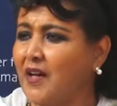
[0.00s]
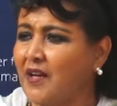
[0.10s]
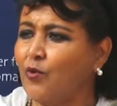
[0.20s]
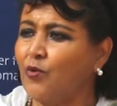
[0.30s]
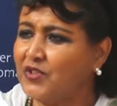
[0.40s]

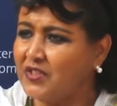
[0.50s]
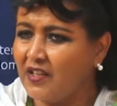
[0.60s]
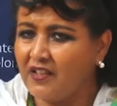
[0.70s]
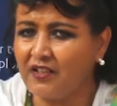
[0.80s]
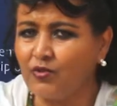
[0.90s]
are always
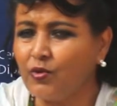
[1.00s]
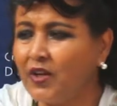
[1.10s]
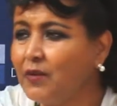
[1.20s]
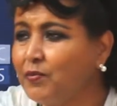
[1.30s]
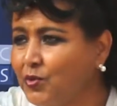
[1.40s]
tending to
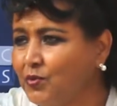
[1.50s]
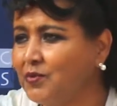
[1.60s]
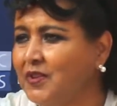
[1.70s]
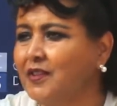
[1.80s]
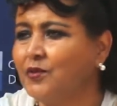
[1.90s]
help
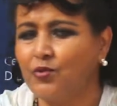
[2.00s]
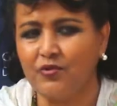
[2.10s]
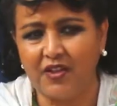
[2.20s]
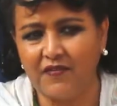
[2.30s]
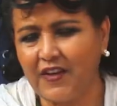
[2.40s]
you,
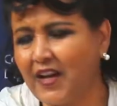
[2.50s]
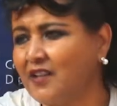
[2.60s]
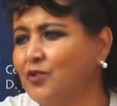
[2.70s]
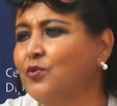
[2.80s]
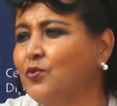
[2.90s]
to
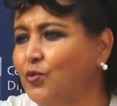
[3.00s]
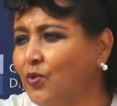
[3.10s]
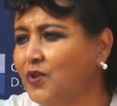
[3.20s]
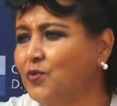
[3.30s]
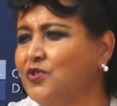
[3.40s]
safeguard you, to
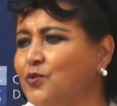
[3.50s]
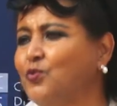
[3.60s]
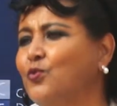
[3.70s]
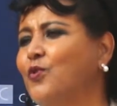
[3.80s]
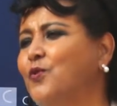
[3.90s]
walk with you,
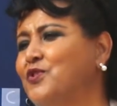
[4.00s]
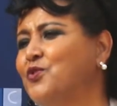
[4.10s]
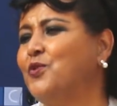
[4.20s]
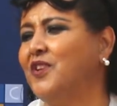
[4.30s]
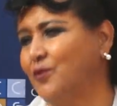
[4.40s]
to go with
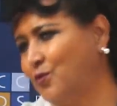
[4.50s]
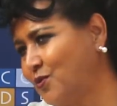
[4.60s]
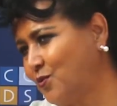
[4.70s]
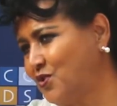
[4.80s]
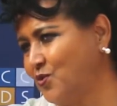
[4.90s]
you and
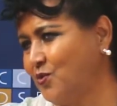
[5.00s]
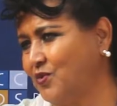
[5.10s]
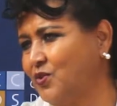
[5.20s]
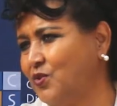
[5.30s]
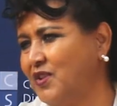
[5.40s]
talk with you.
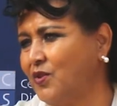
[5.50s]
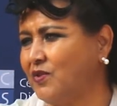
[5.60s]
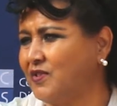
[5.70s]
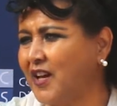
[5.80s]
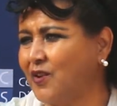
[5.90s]

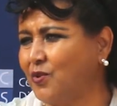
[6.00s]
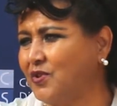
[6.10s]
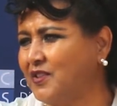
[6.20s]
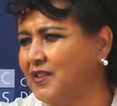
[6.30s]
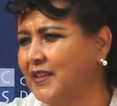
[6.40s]
They are
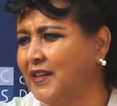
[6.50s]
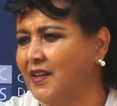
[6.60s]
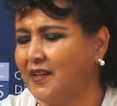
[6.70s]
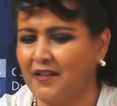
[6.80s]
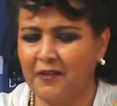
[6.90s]
not
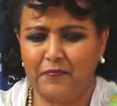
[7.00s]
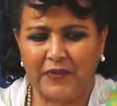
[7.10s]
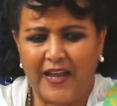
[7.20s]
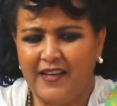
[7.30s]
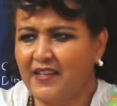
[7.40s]

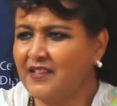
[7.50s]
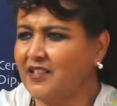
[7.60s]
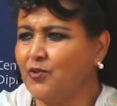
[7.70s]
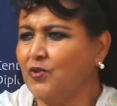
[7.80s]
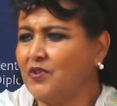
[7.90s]
alien,
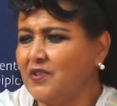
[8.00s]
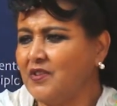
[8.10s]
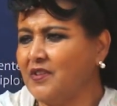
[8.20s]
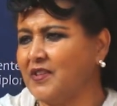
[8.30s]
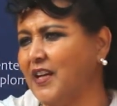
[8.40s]
they
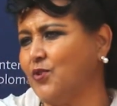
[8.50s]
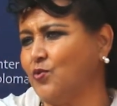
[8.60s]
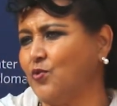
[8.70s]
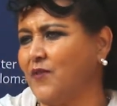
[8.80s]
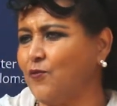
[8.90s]
don't try
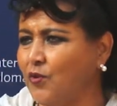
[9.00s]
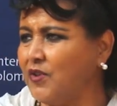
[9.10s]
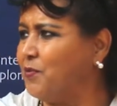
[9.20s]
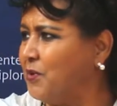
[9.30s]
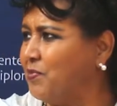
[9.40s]
to
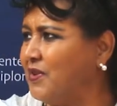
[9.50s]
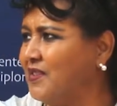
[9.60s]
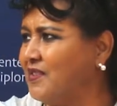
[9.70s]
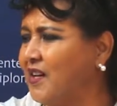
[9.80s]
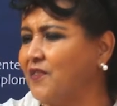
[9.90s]
avoid people,
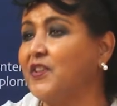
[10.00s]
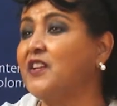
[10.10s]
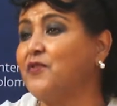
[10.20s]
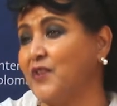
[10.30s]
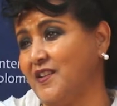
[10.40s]
they are
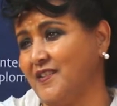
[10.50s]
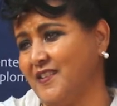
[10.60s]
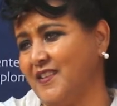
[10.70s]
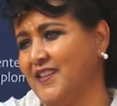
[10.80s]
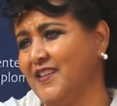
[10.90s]
very
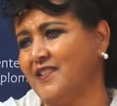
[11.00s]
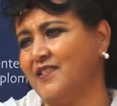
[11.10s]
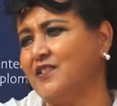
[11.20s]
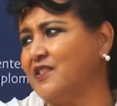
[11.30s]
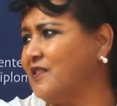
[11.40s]
friendly.
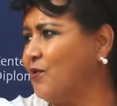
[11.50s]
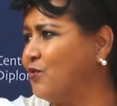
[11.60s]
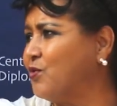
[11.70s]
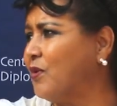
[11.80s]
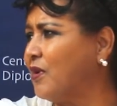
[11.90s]
This is
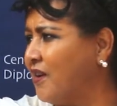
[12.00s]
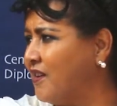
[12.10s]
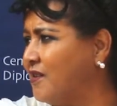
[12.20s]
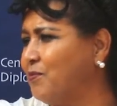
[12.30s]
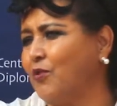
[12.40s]
also
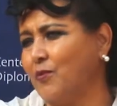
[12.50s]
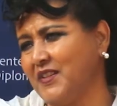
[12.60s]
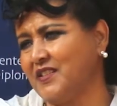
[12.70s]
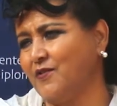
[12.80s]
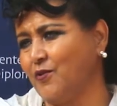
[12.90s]
great
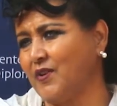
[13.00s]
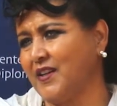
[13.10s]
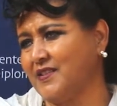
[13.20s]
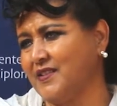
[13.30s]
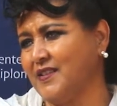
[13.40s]
diplomacy for
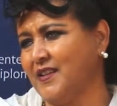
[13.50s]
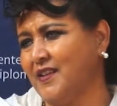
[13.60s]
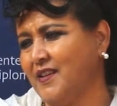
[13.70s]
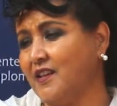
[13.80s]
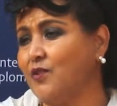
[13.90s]
us.
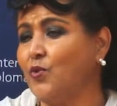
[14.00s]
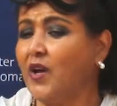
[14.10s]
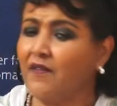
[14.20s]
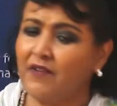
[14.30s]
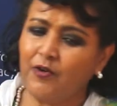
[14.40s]
And we
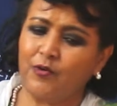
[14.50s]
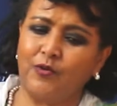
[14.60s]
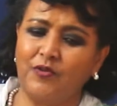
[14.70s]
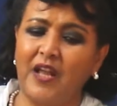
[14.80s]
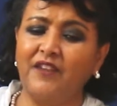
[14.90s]
have our
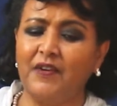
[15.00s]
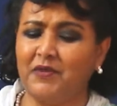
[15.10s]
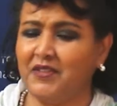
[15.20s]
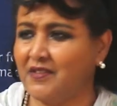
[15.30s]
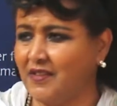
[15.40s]
own
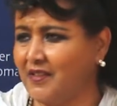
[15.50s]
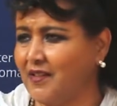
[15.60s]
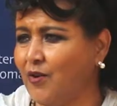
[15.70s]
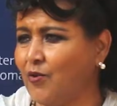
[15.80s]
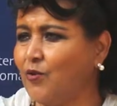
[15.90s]
alphabet
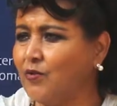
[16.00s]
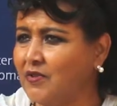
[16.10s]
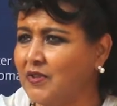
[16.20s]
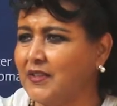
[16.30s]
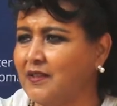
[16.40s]
and our
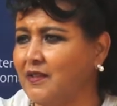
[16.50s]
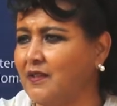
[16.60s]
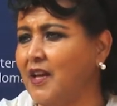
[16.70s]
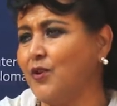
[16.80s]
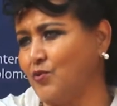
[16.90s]

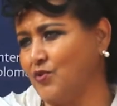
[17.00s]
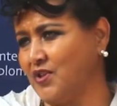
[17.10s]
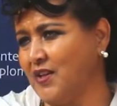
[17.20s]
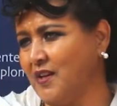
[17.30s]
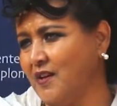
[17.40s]
own
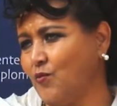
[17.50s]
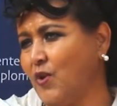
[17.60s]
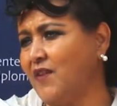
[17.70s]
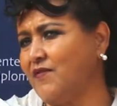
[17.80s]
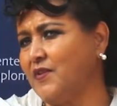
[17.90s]
language.
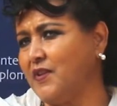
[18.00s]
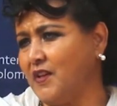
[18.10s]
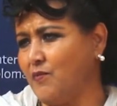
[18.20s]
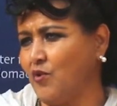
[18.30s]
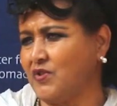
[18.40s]
We have
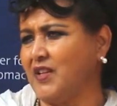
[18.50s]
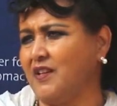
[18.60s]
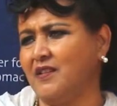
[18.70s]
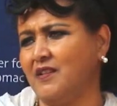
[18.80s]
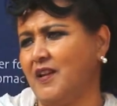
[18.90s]
more than
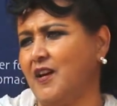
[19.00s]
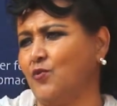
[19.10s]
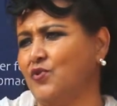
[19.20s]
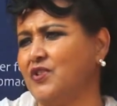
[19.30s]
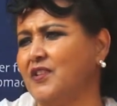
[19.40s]
80
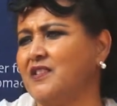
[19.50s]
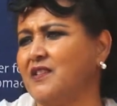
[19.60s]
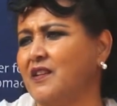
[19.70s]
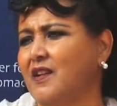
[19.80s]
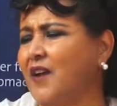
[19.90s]
languages.
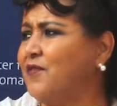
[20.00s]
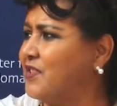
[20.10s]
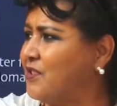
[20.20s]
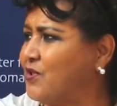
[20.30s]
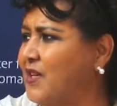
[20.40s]
It's a
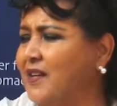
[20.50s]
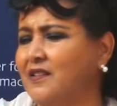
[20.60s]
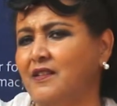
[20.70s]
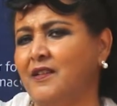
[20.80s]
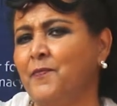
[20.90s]
diverse
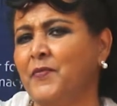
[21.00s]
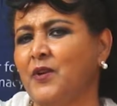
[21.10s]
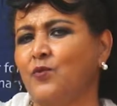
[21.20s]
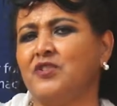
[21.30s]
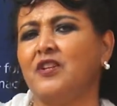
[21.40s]
society
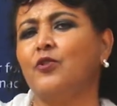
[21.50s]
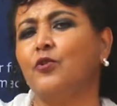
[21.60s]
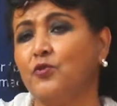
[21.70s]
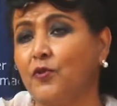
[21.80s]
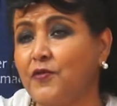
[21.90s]
with a
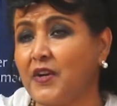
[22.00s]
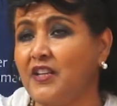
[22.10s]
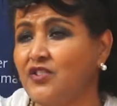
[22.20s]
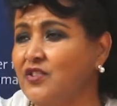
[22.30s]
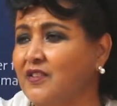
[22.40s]
lot of
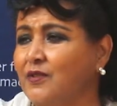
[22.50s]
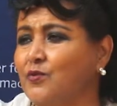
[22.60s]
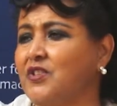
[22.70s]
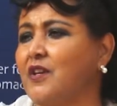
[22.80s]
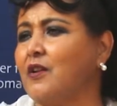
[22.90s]
religion,
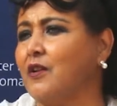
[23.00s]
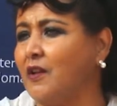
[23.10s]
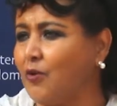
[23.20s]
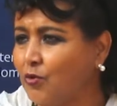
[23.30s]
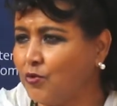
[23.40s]
with a
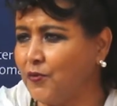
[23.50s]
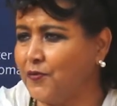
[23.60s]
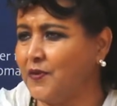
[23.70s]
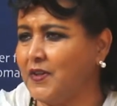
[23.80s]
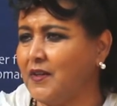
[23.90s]
lot of